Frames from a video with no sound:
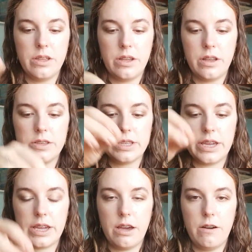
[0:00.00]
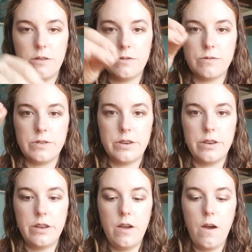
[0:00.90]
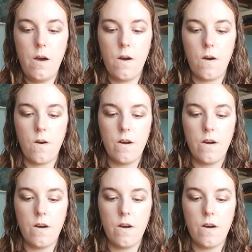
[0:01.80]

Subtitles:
and I was like, oh no!